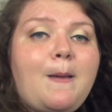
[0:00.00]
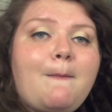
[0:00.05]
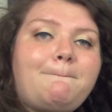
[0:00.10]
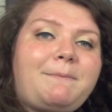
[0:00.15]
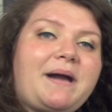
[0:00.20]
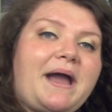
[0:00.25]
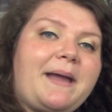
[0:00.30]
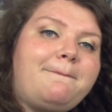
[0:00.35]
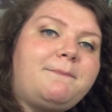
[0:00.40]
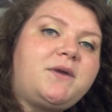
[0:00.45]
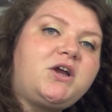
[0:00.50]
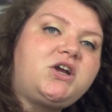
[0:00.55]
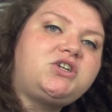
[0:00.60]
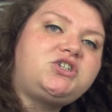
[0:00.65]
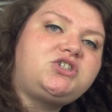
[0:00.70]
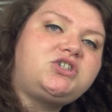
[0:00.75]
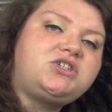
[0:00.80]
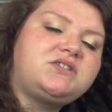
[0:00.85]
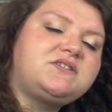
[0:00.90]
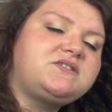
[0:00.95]
Buy
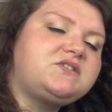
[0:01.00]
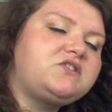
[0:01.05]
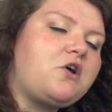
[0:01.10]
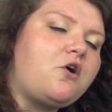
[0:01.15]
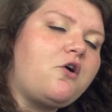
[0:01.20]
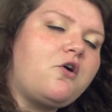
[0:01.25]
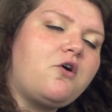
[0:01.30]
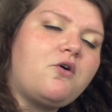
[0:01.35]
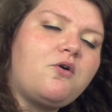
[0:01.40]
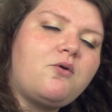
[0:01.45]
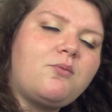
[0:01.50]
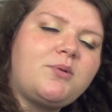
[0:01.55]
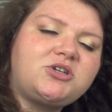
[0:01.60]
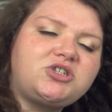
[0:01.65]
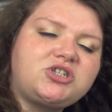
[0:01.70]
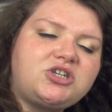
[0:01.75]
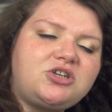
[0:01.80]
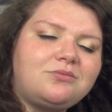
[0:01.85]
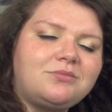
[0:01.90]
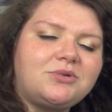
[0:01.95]
merch. So
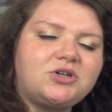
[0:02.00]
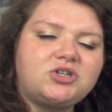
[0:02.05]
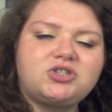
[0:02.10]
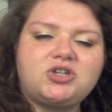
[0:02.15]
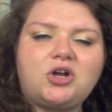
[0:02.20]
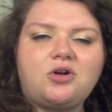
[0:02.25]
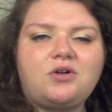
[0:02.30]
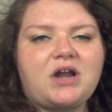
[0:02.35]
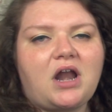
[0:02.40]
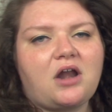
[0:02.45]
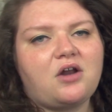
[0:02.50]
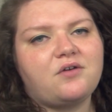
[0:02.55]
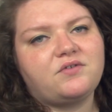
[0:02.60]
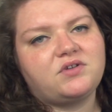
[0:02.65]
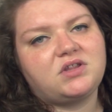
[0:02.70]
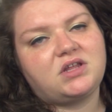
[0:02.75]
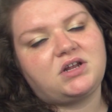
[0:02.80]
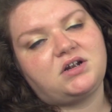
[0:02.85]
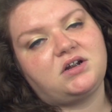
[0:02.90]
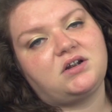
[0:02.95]
much cute merch going on
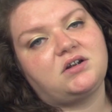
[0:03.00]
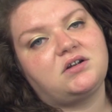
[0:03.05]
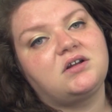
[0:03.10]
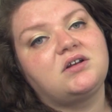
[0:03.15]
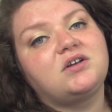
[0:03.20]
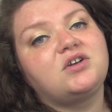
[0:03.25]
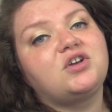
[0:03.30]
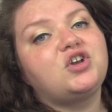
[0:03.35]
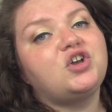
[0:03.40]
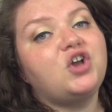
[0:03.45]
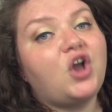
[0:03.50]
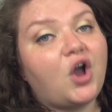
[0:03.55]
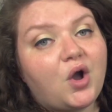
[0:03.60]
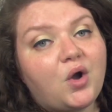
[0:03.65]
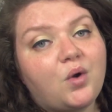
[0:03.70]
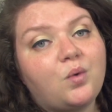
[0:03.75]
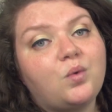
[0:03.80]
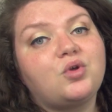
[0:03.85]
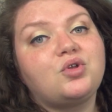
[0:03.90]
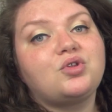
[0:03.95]
over there.
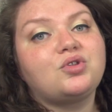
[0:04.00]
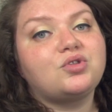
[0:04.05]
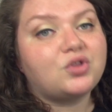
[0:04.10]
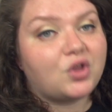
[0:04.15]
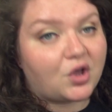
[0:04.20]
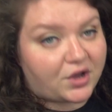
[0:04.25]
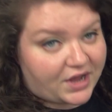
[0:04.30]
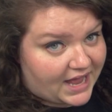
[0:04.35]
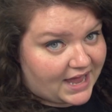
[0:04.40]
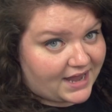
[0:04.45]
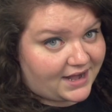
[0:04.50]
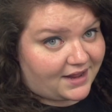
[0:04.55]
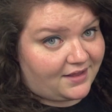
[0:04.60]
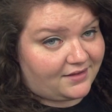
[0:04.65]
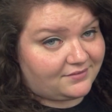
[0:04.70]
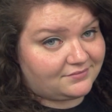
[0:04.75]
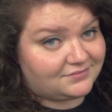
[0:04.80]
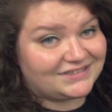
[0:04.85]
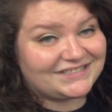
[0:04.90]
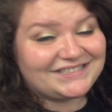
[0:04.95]
Go look at
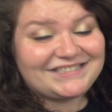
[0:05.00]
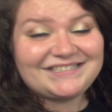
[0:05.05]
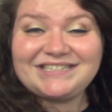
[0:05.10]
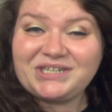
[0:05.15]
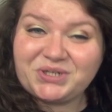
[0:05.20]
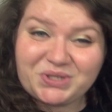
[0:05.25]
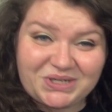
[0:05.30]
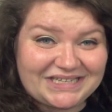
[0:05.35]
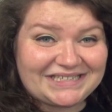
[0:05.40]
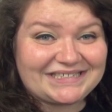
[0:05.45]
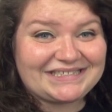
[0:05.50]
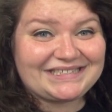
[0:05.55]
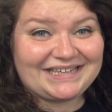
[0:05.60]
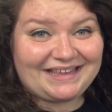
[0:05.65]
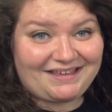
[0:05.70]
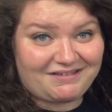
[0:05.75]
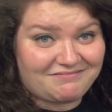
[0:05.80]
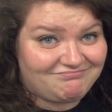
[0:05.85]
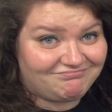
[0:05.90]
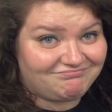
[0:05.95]
it.
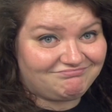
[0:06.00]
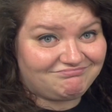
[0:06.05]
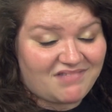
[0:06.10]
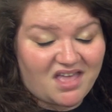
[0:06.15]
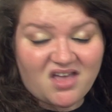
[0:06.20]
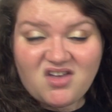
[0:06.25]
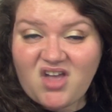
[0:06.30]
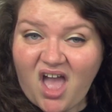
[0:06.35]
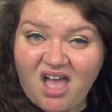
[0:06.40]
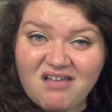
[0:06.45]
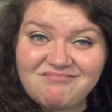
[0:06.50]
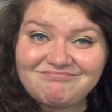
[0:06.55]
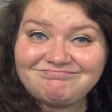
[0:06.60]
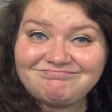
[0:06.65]
Seriously. Okay?